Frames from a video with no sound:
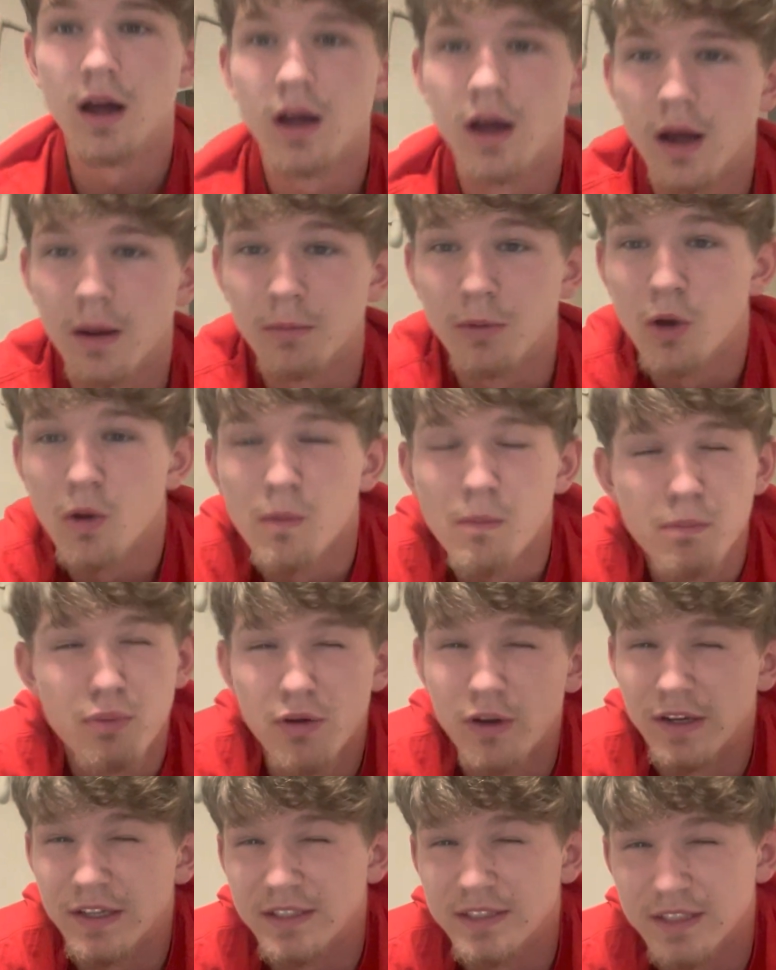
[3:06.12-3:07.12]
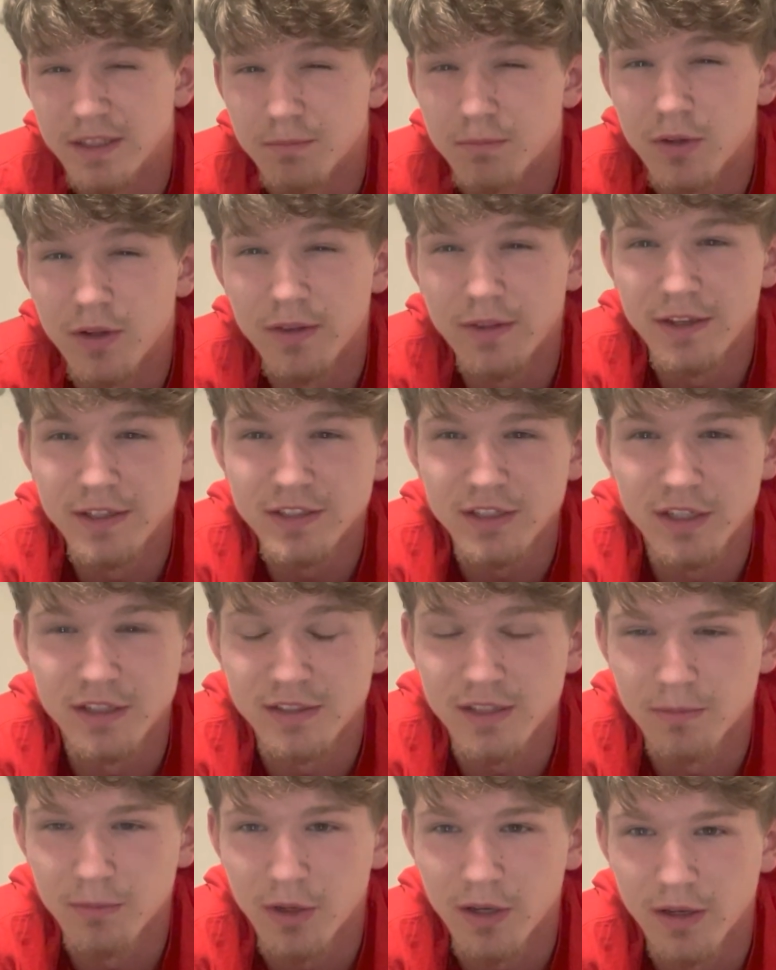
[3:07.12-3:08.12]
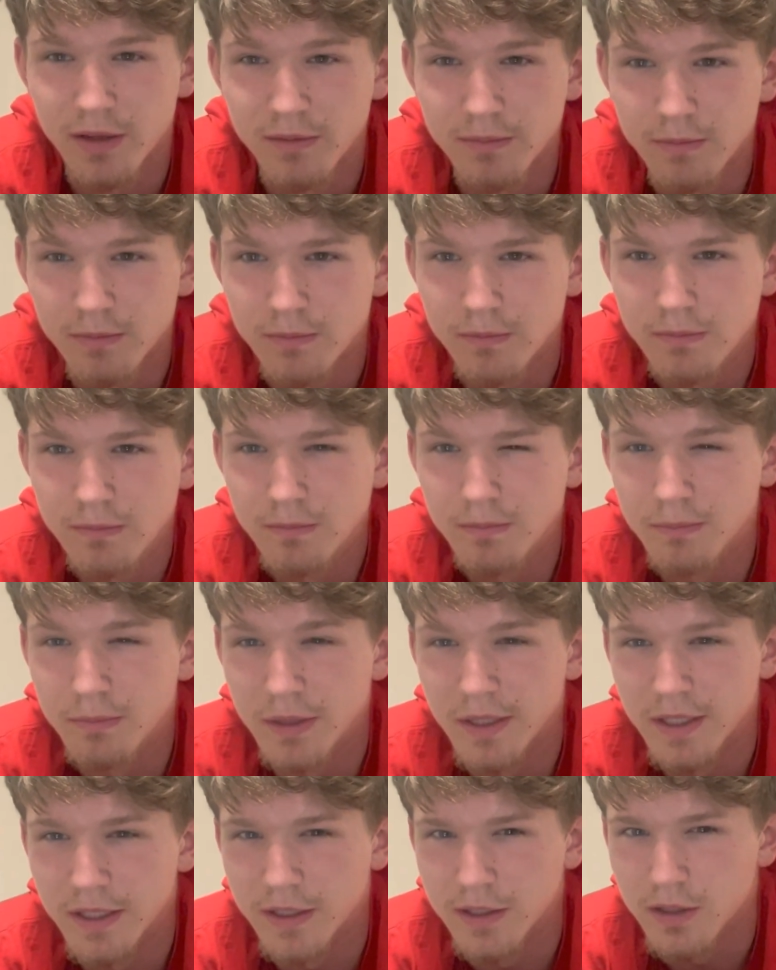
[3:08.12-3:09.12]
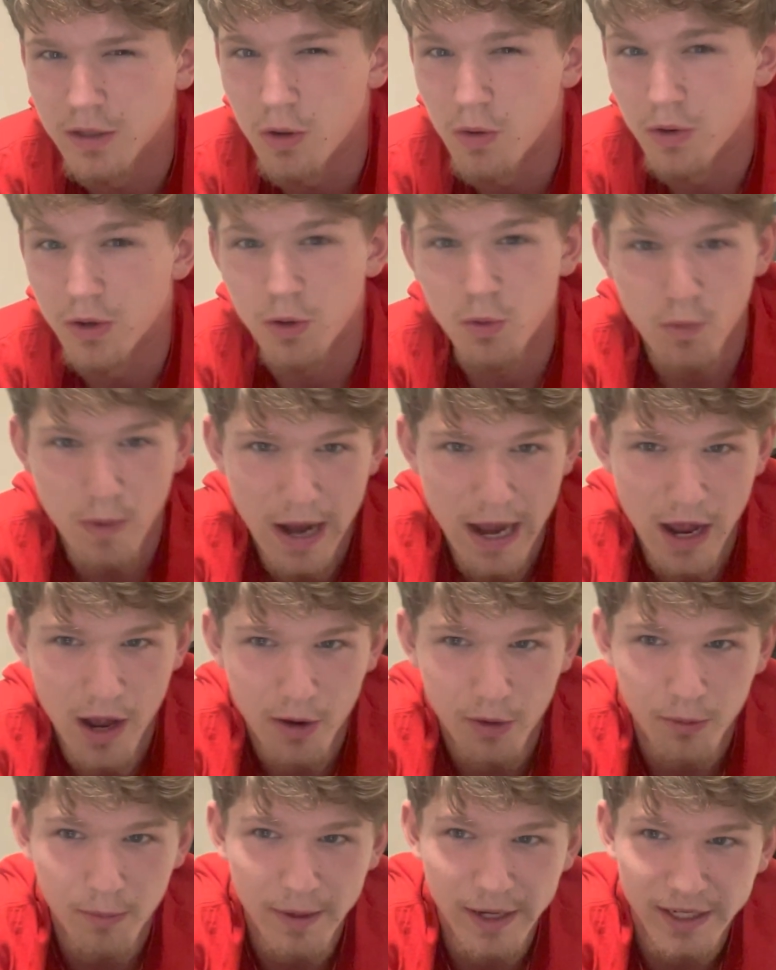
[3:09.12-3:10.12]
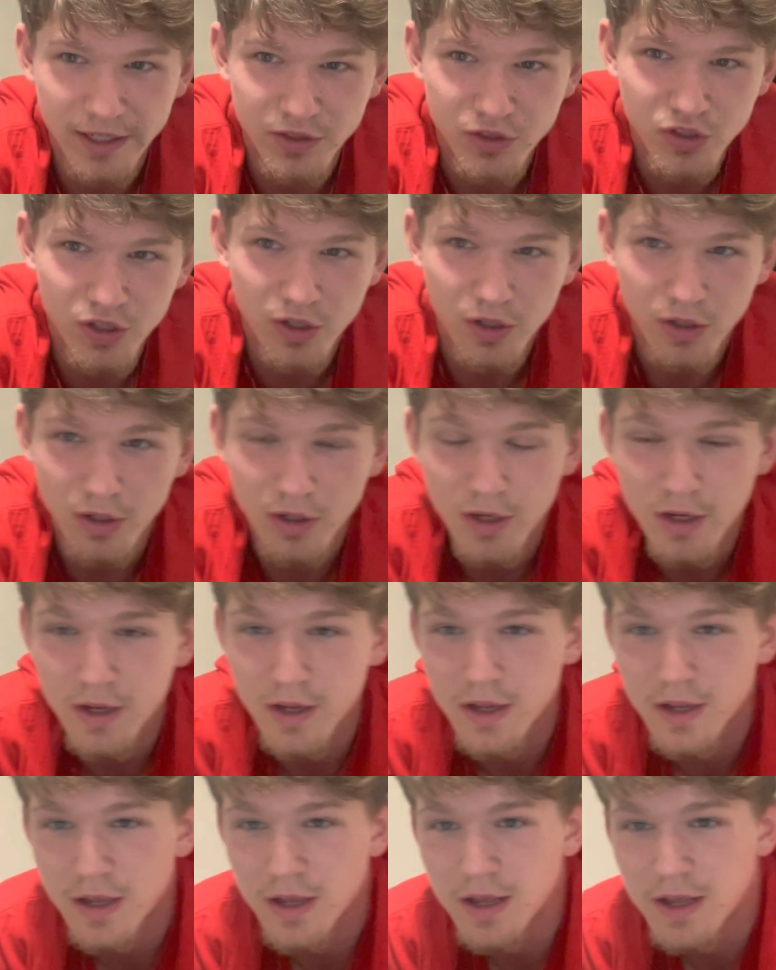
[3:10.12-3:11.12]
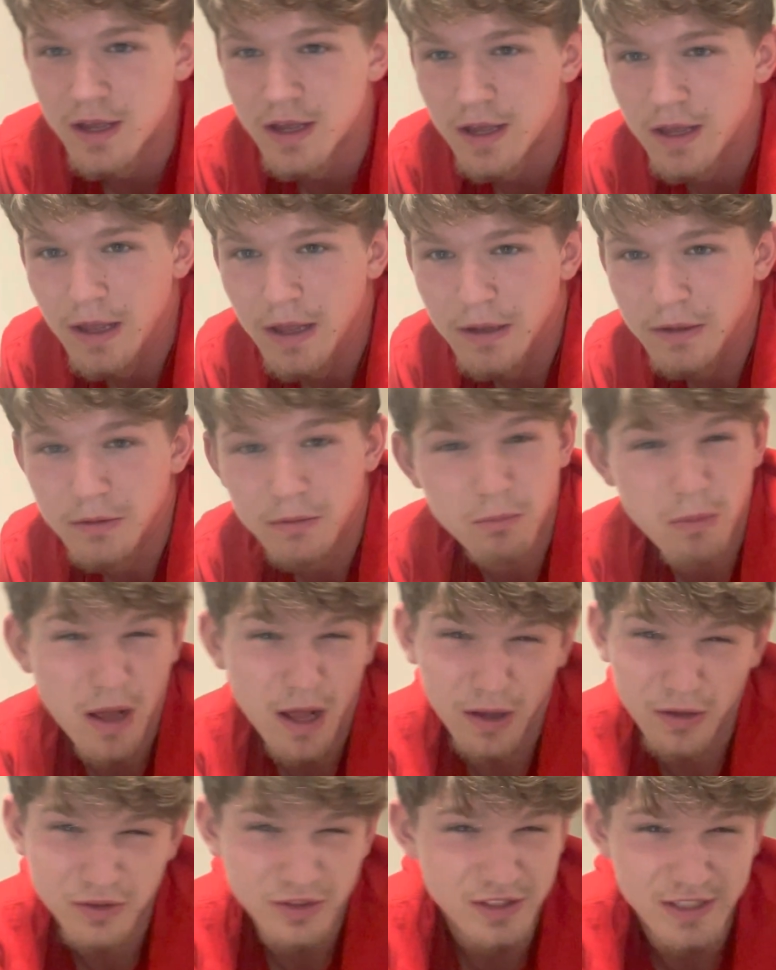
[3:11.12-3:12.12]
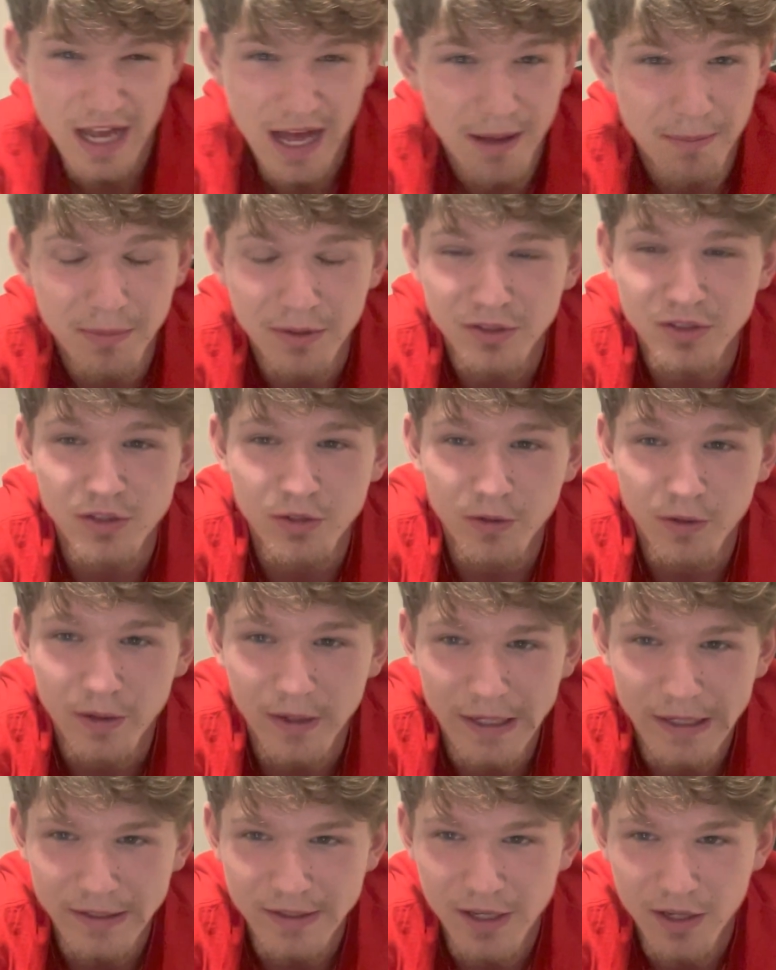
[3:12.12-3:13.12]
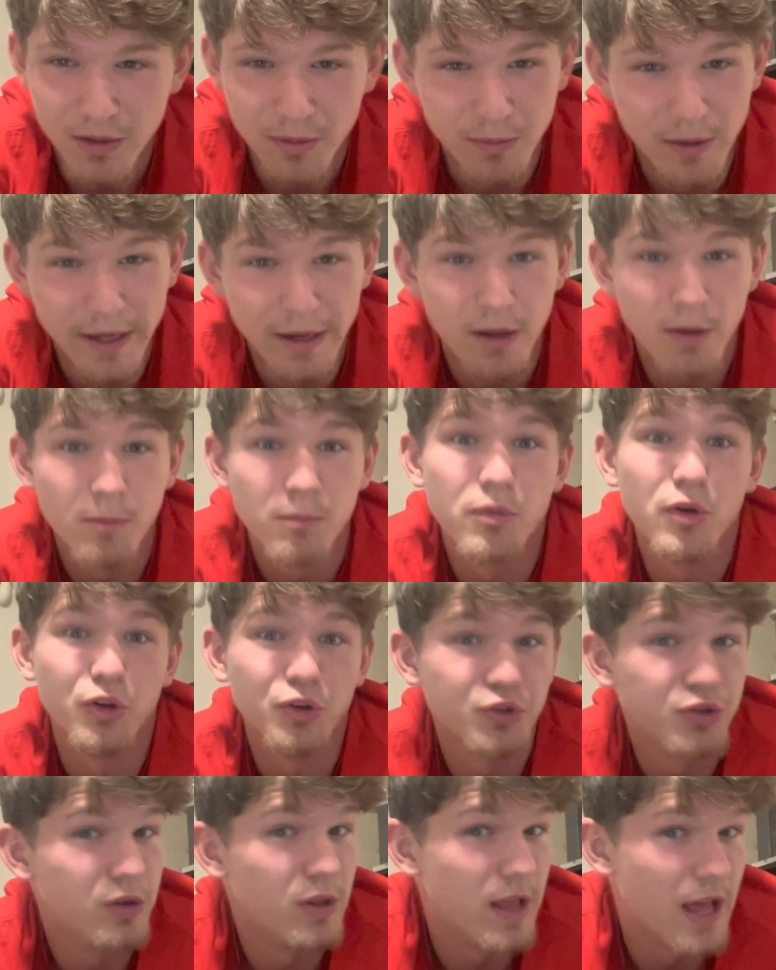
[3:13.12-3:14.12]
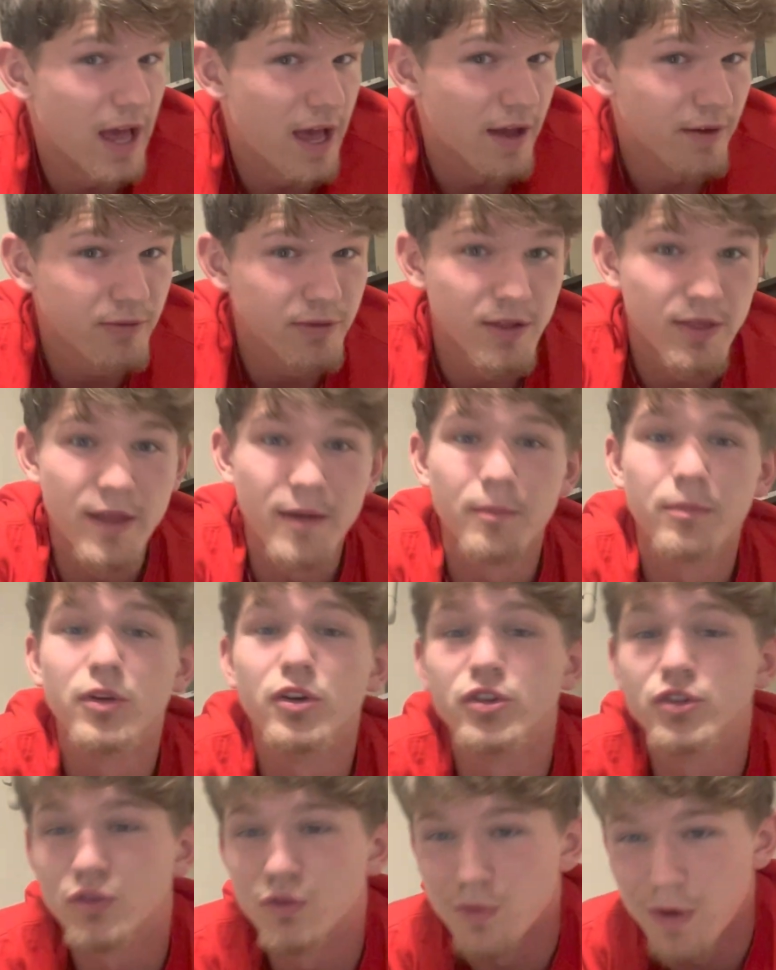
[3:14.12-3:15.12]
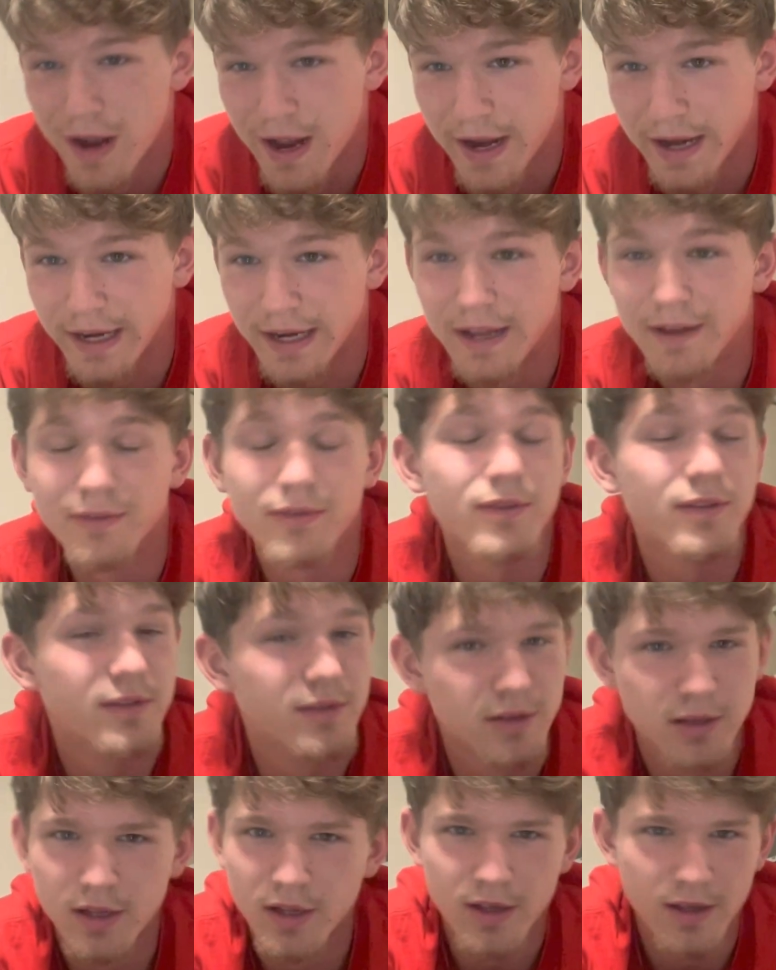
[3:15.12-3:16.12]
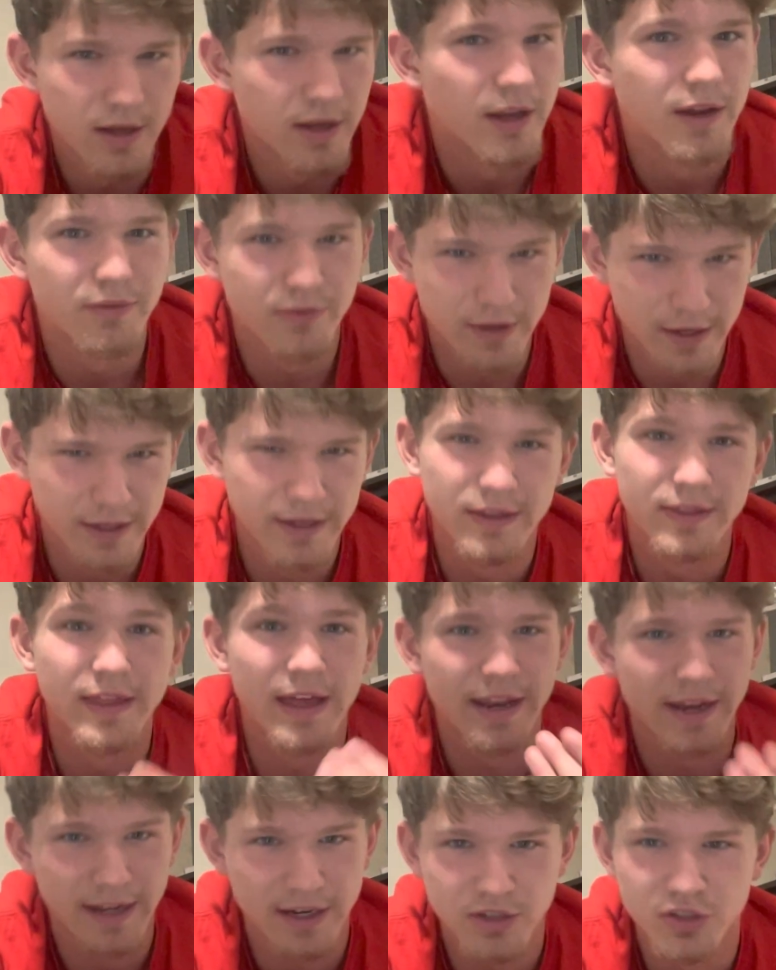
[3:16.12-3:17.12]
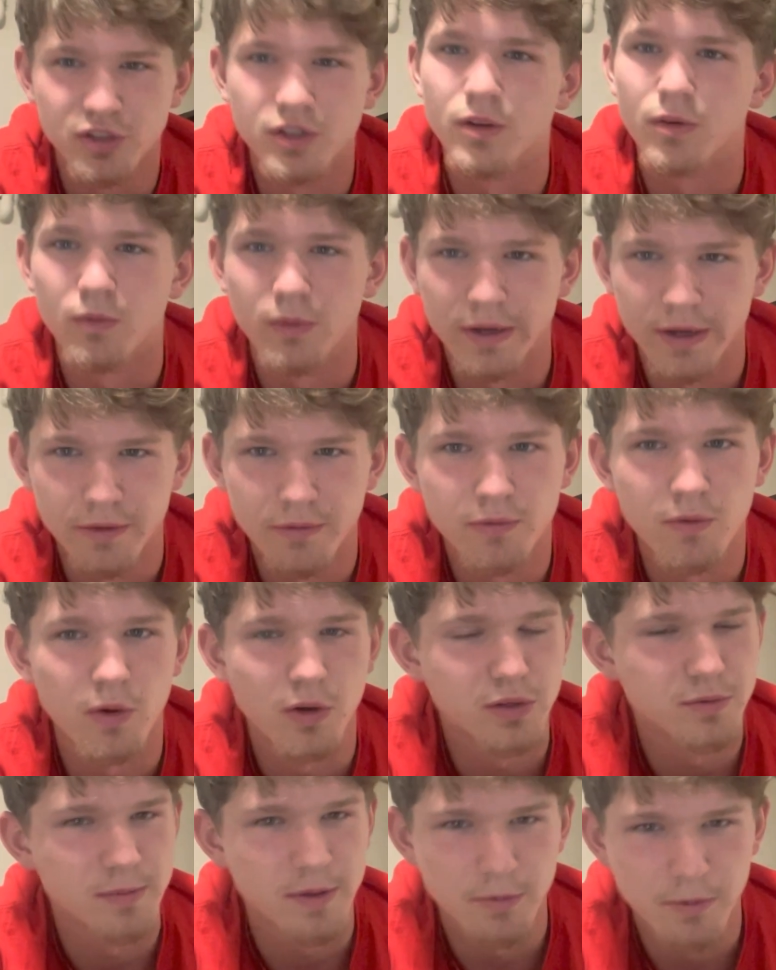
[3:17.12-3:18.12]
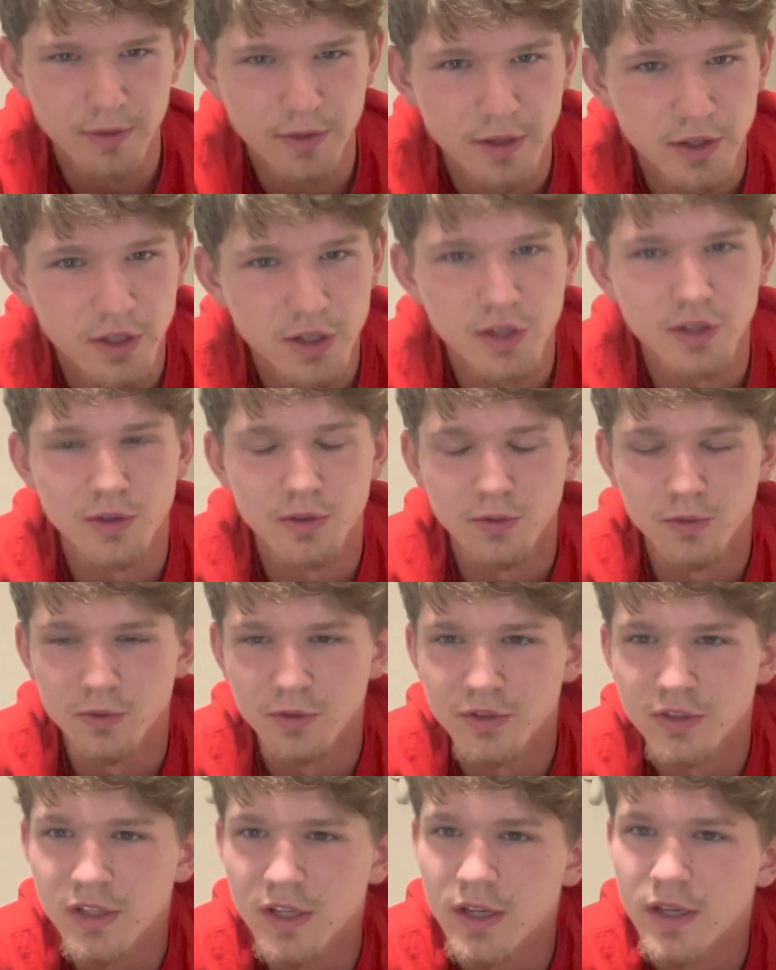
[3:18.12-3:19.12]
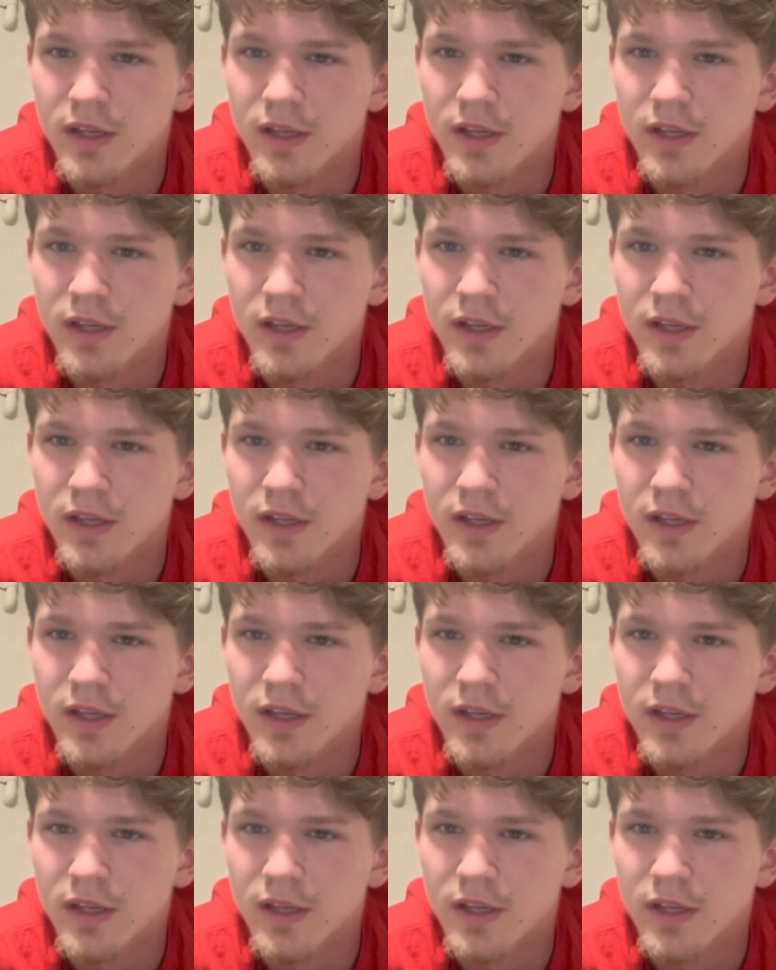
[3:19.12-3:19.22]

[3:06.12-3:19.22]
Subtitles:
I'm going pretty simple on this because I'm gonna be going around making sure I'll stop us doing it and tell them like push left and then push right if they need that extra reinforcement with the cues.